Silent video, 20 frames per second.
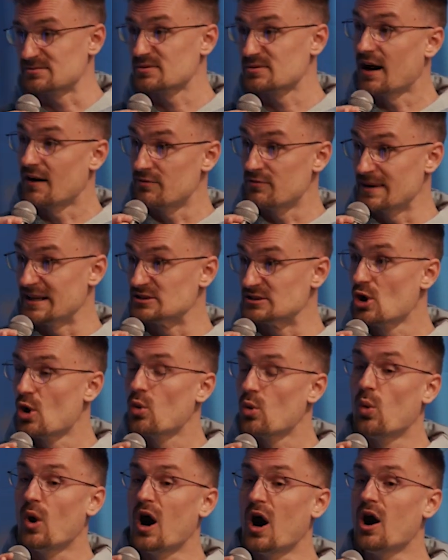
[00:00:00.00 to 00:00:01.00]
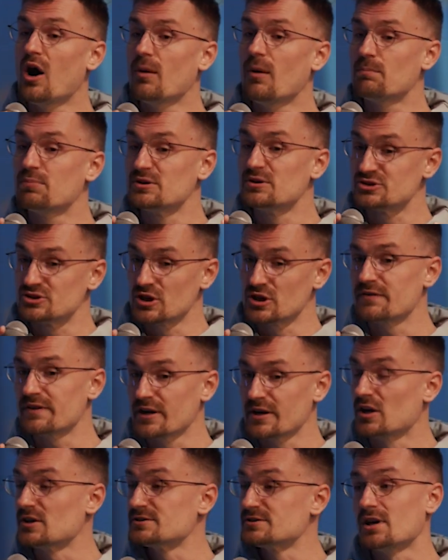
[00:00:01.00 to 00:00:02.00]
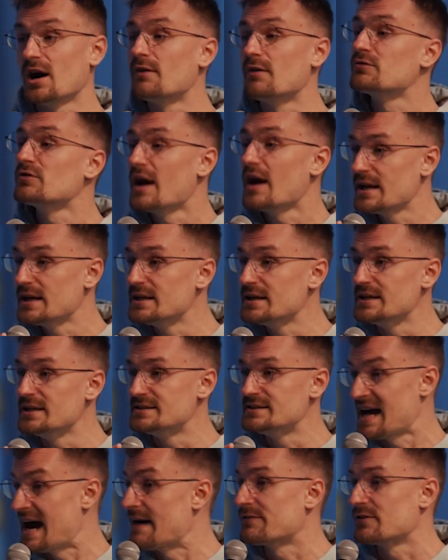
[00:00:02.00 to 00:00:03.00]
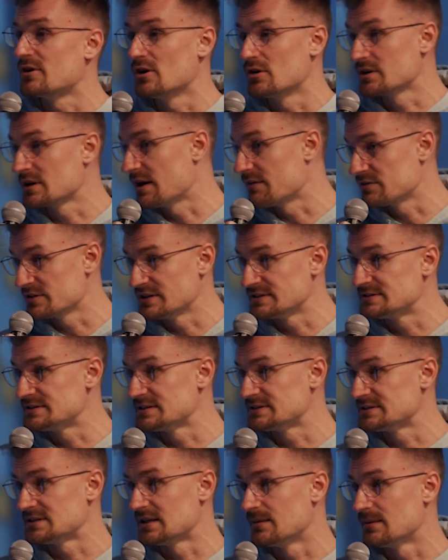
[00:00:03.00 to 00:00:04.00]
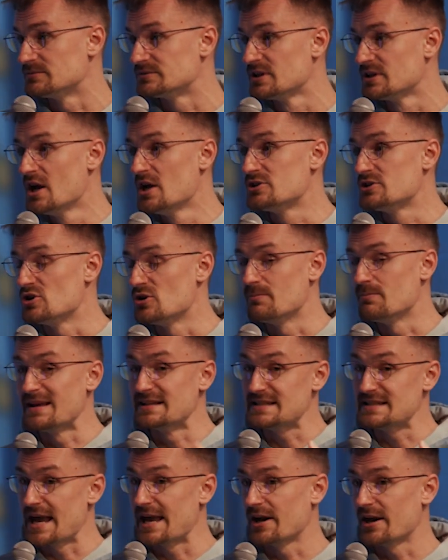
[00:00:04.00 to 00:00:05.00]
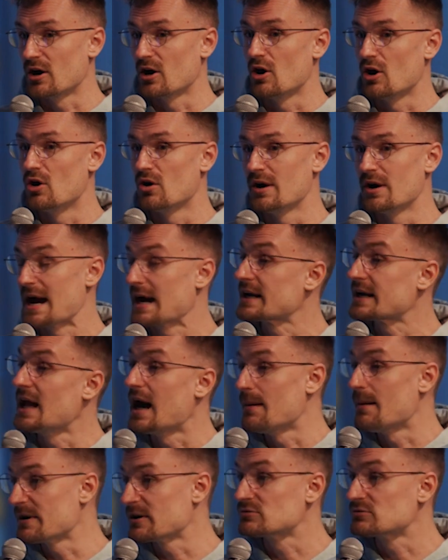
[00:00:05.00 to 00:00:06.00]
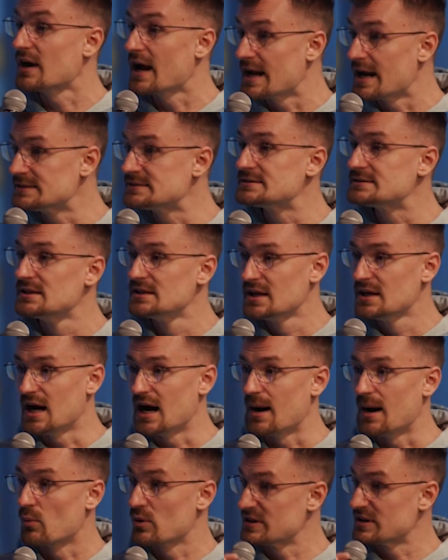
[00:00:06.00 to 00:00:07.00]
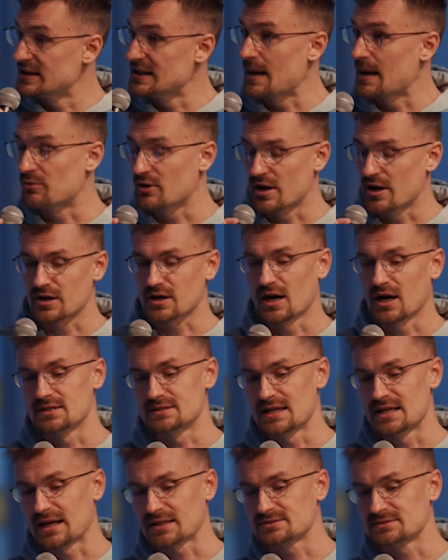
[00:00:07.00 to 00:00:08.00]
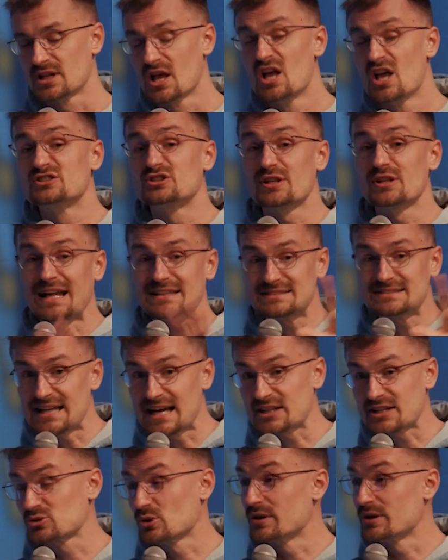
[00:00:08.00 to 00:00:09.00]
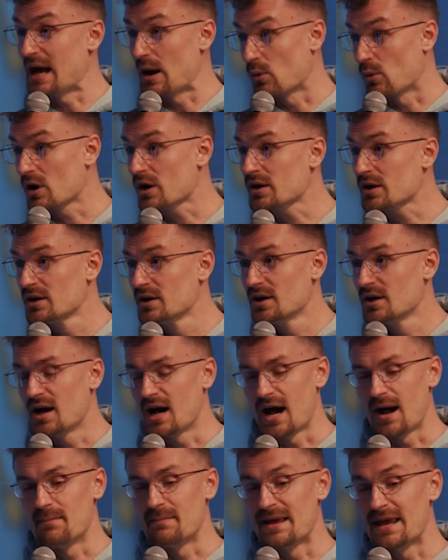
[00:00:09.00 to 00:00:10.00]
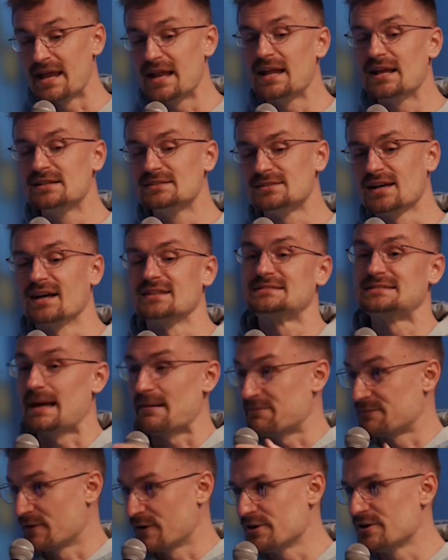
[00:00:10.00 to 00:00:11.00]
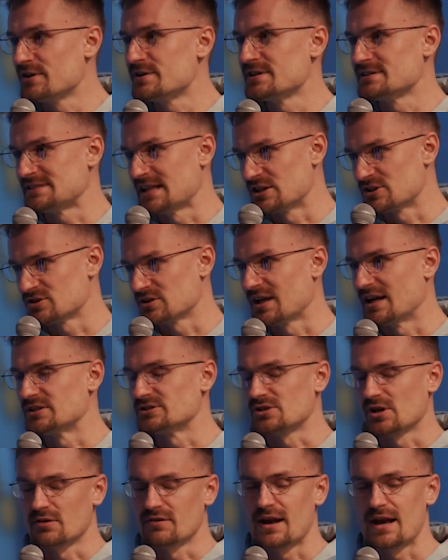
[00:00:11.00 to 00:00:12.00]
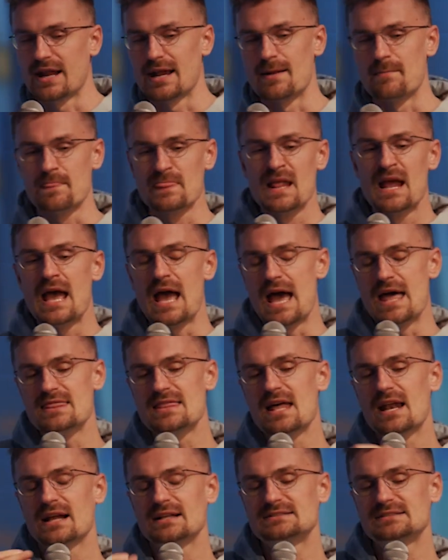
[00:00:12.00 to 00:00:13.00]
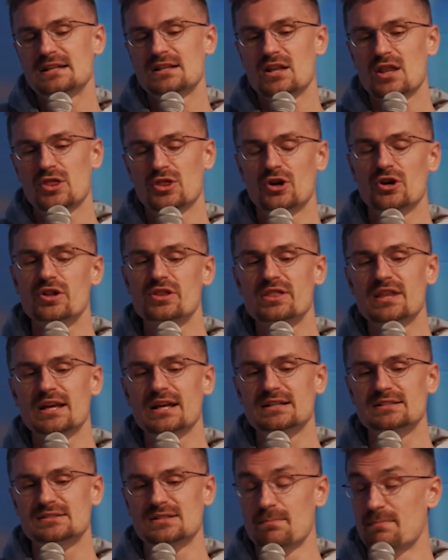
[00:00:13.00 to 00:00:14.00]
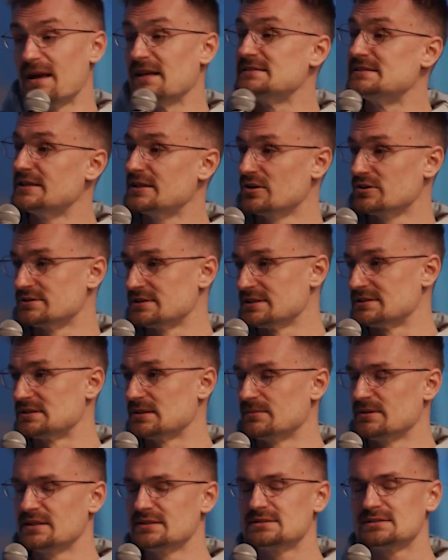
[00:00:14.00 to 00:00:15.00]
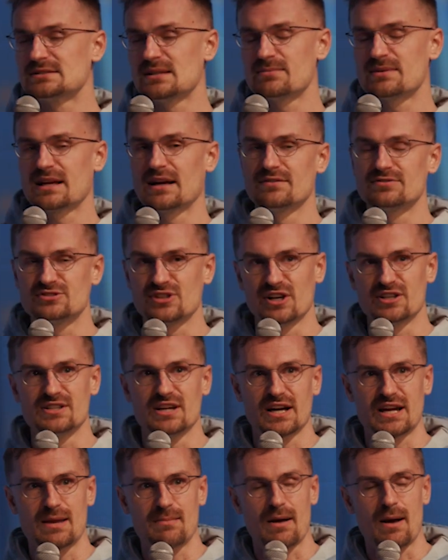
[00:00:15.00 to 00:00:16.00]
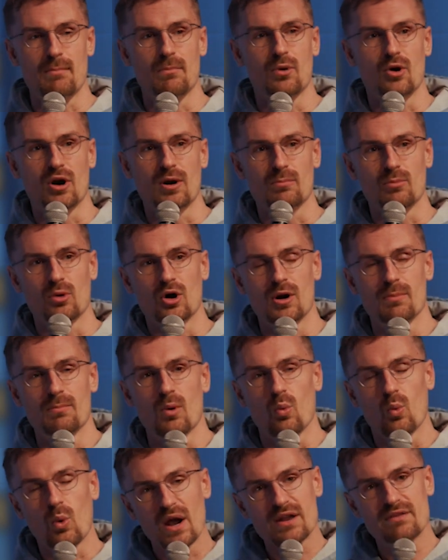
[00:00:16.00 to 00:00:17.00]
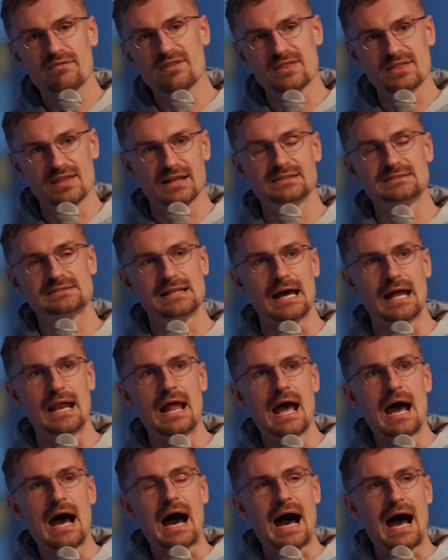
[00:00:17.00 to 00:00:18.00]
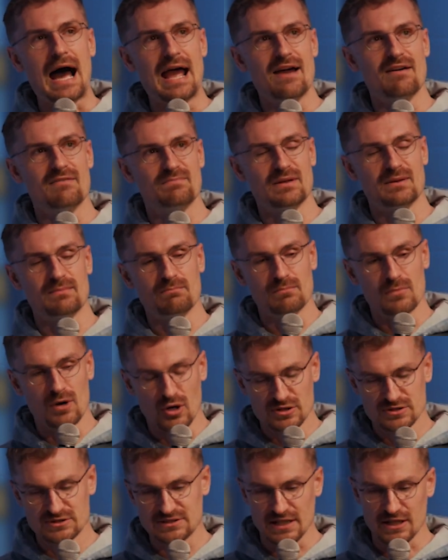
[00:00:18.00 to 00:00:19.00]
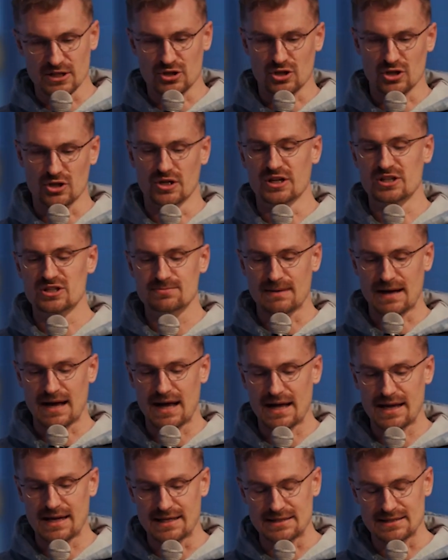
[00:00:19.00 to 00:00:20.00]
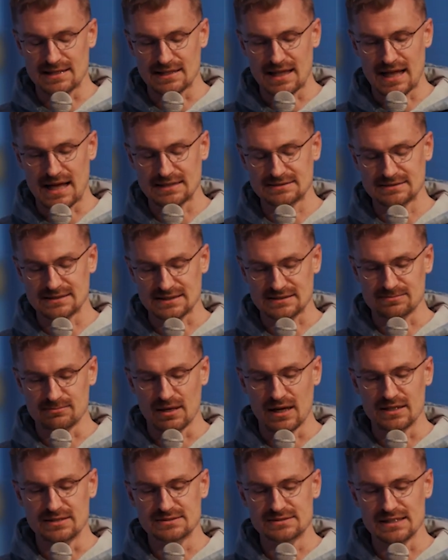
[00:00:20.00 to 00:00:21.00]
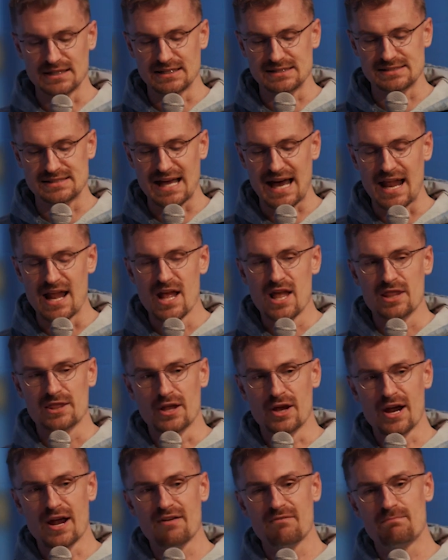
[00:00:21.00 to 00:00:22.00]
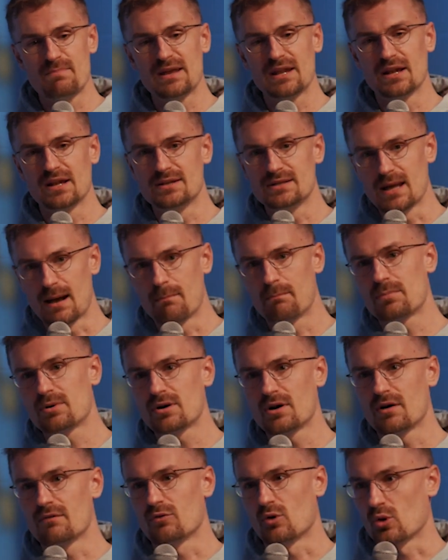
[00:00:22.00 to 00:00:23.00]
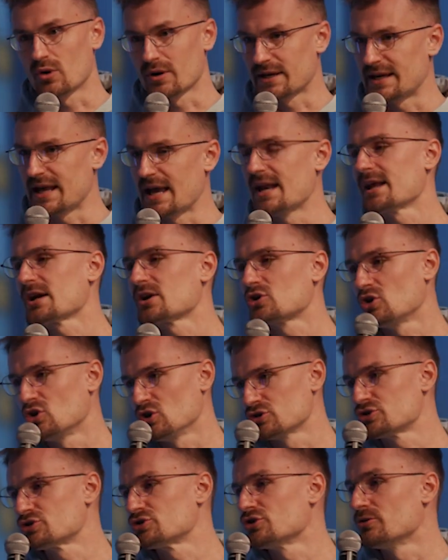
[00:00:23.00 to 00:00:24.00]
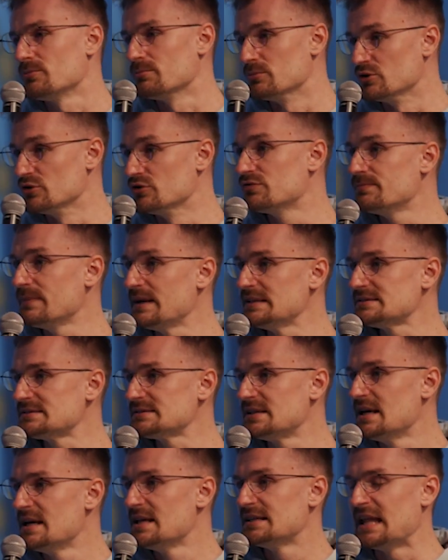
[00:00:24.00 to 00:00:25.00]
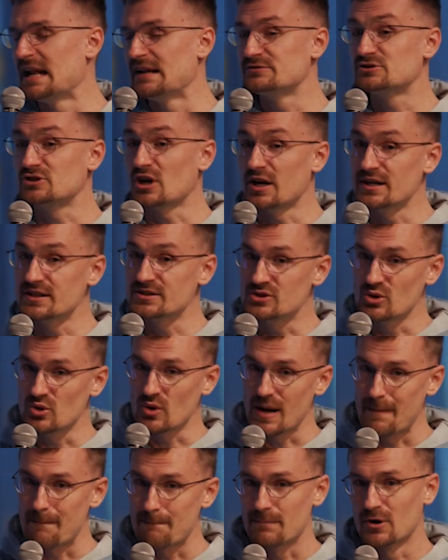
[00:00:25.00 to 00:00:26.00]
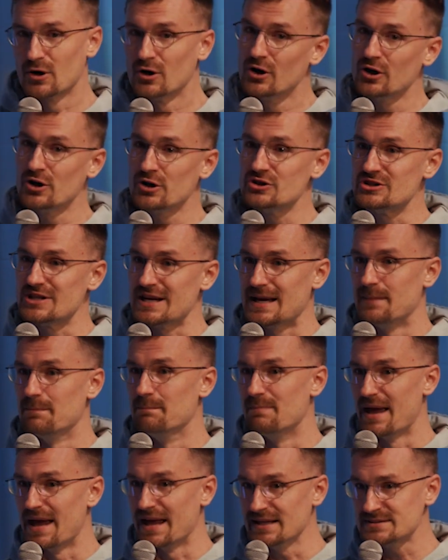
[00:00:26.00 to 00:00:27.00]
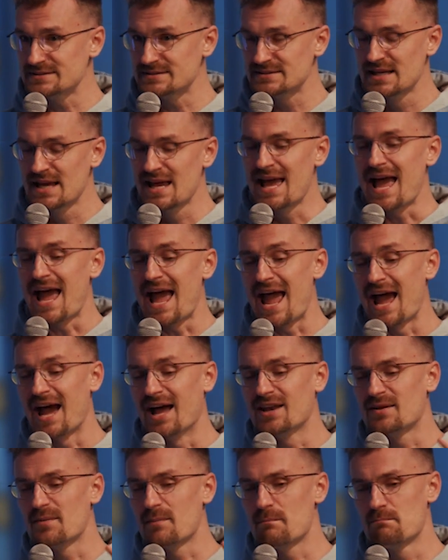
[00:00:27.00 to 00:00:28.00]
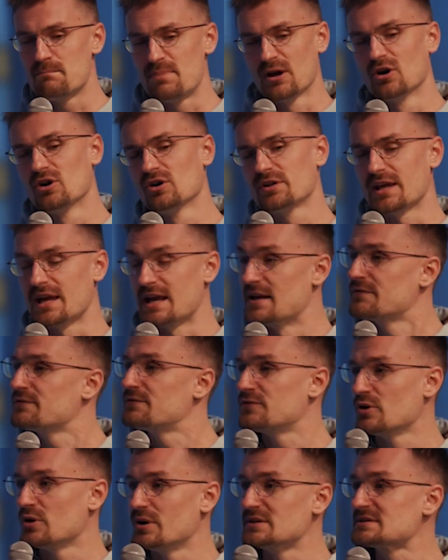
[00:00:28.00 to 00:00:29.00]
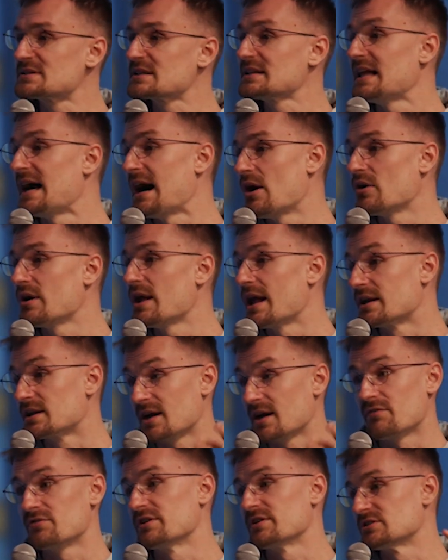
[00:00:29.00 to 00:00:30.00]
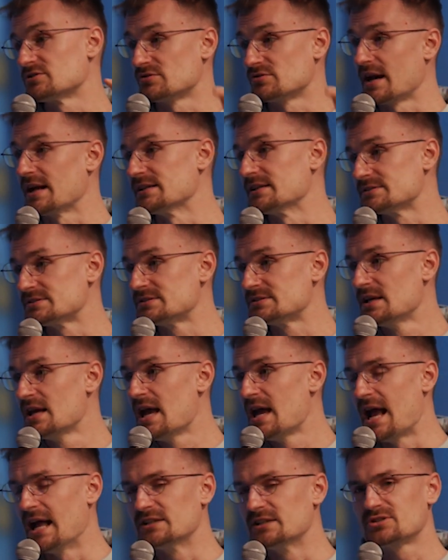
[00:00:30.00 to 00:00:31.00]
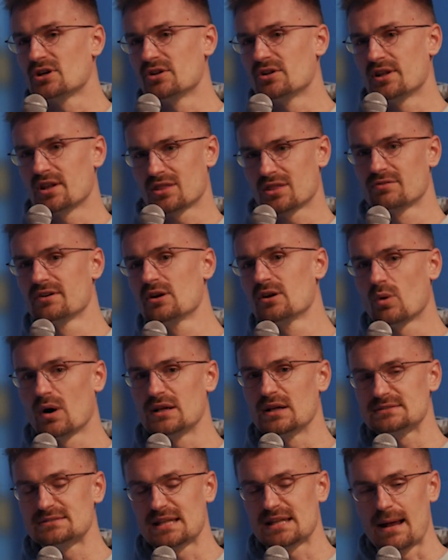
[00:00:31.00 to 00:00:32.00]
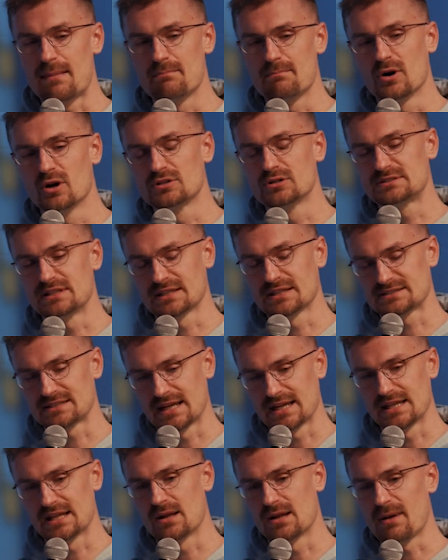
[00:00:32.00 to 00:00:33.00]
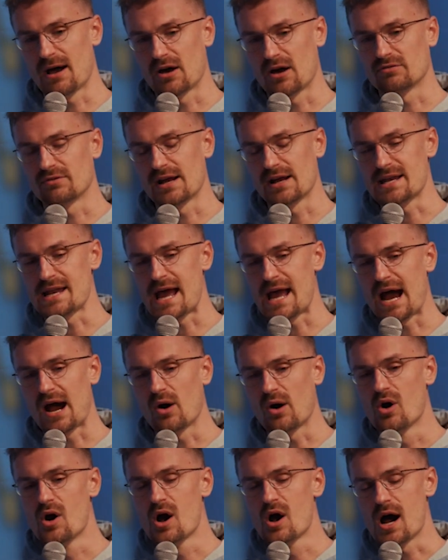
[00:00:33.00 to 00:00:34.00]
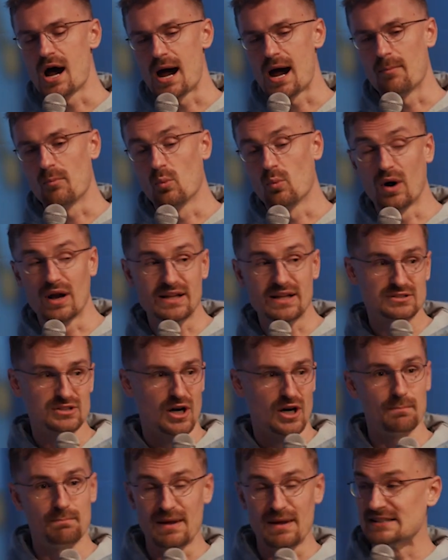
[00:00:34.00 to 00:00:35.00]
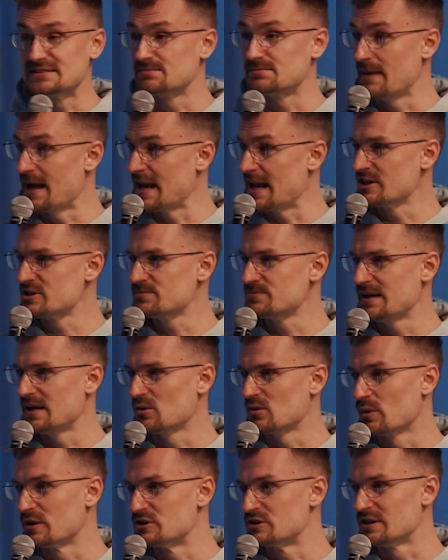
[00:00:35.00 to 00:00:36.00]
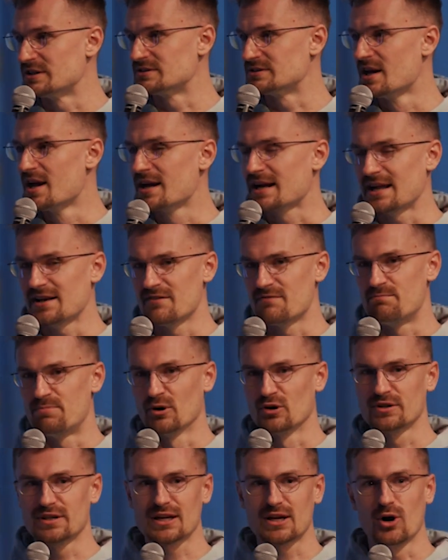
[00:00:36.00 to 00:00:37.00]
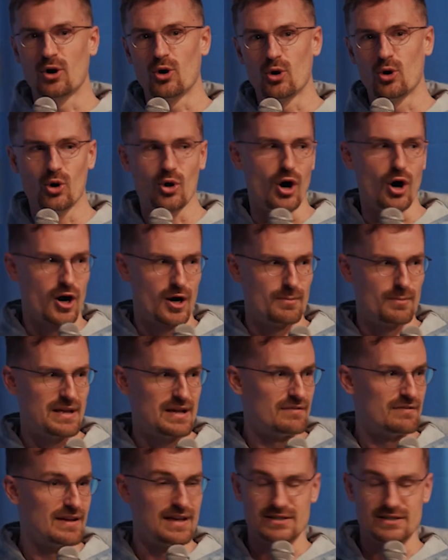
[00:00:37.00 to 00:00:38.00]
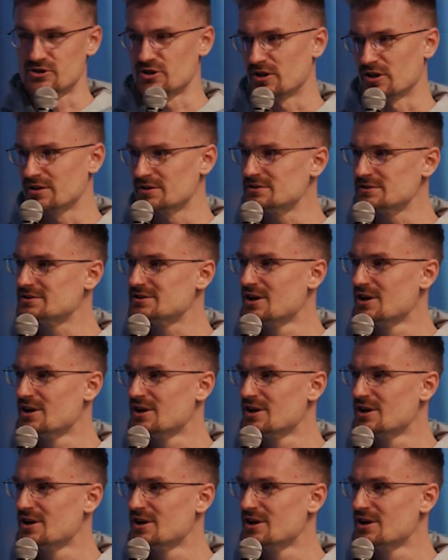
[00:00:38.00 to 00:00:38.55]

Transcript: governance while preserving our sovereignty to have our own governance systems, to maintain our own economic rights within that broader context. So that's the actual network. It is a step further decentralized already. And then I'd say the third thing is the Base ecosystem. And this is something I've started talking about more and more. But one of the things that I have been most encouraged by in the last 6 months is that there have been a number of organic cultural movements that have started to emerge in Base and build influence, clout, and governance rights. And so the 3 ones that I'm most excited about right now, one is called Base Management, which is kind of building a whole army of interns